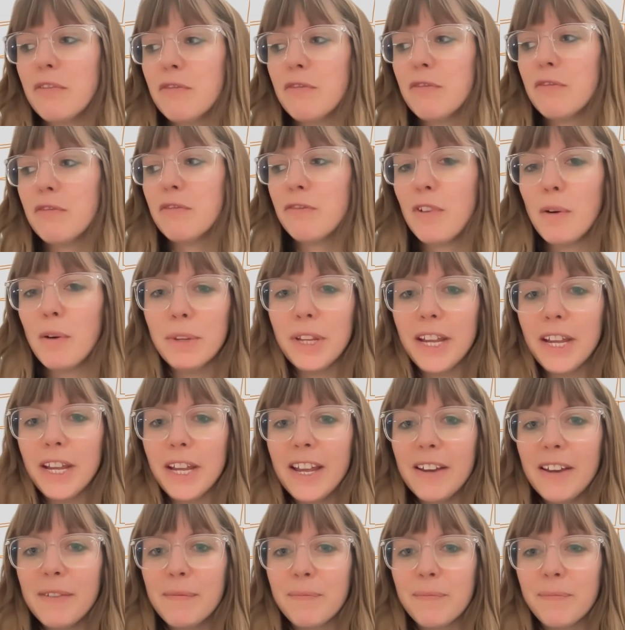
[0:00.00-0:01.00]
And from
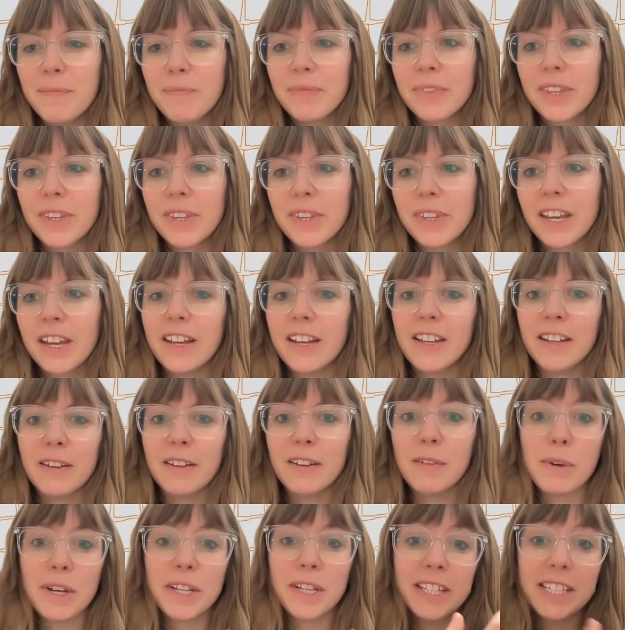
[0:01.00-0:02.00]
there,
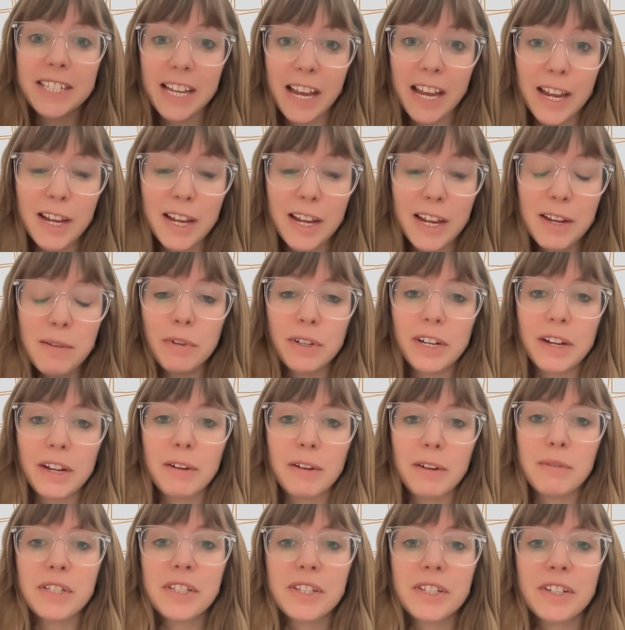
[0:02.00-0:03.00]
at the time when
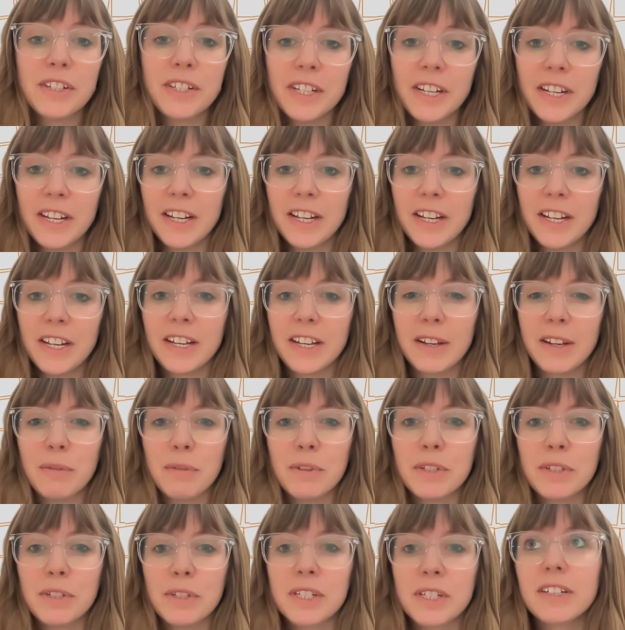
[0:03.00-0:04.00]
I was studying,
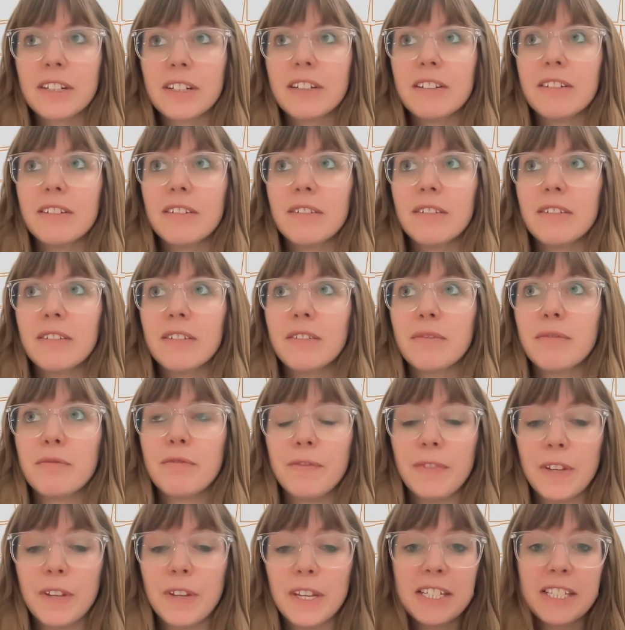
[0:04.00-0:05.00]
it was
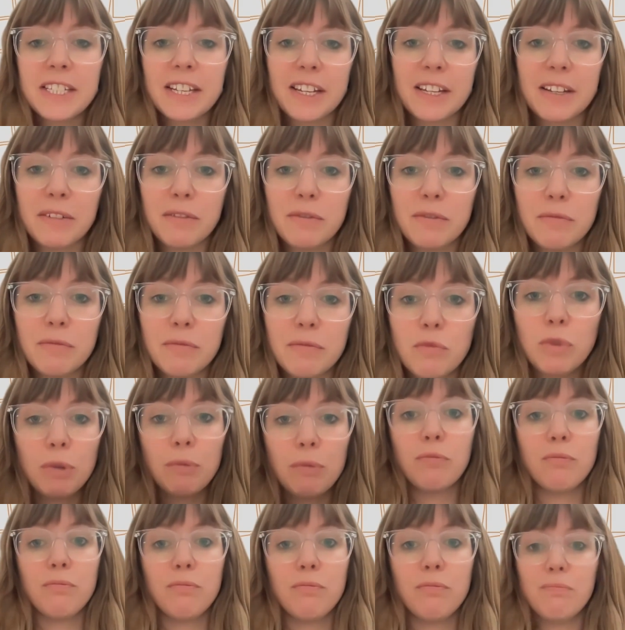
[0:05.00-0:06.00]
things like
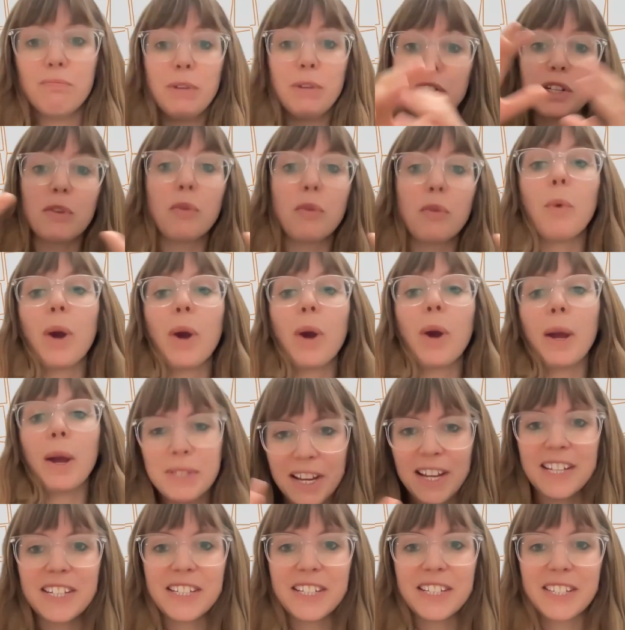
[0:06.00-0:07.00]
building
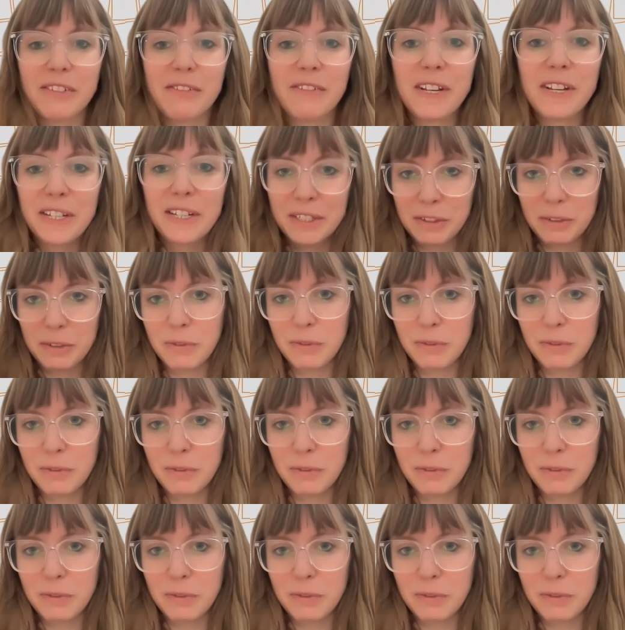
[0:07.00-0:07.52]
websites and things.